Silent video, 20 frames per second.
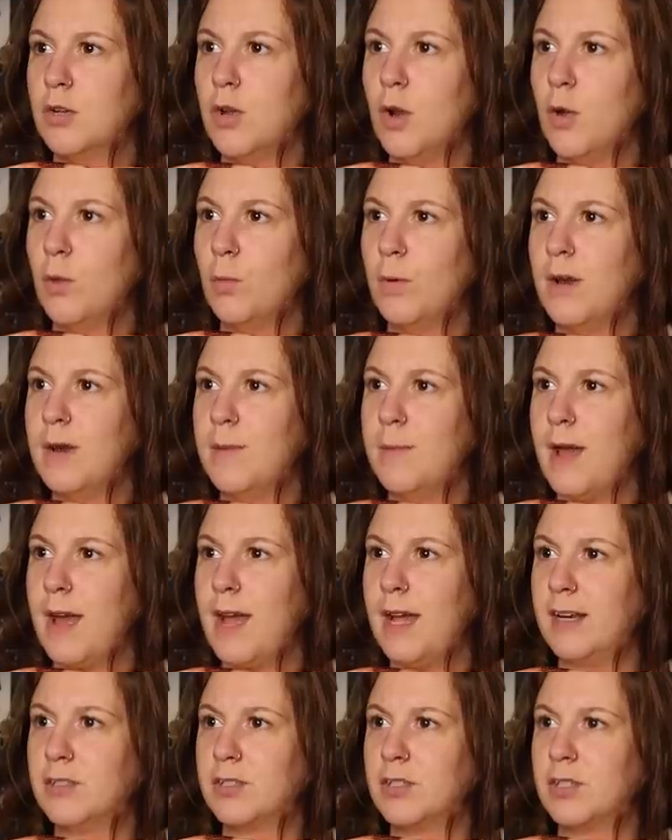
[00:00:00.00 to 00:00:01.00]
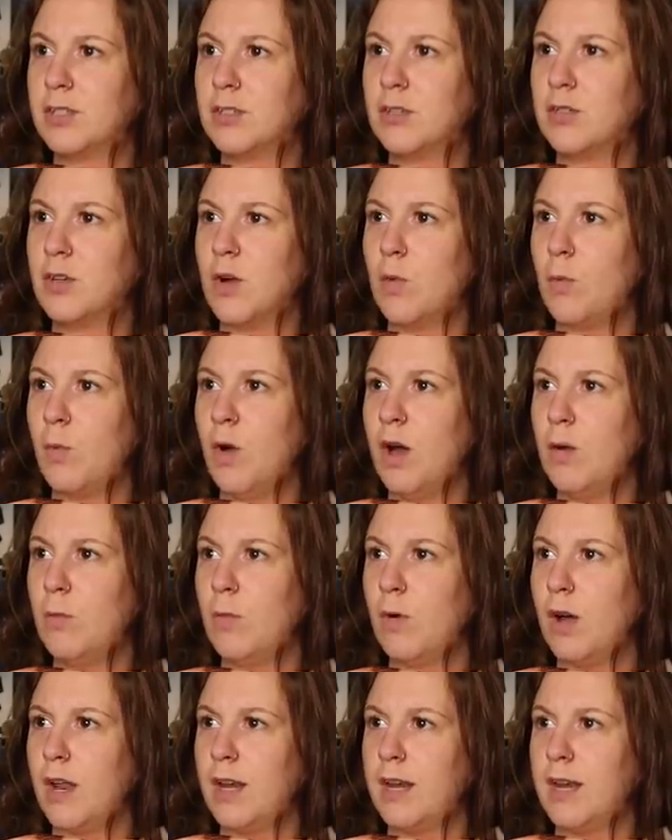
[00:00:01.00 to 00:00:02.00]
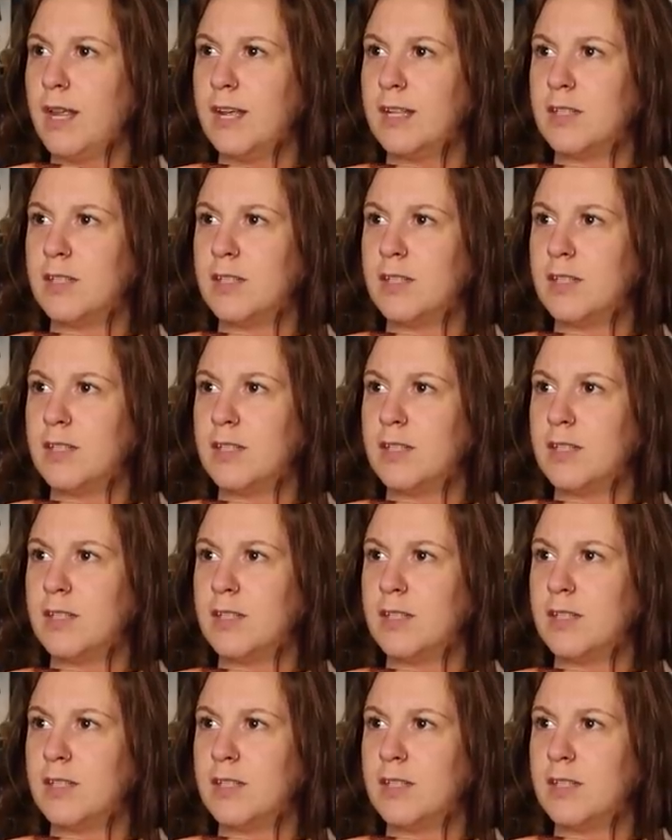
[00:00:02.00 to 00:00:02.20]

No rematch. Don't want one.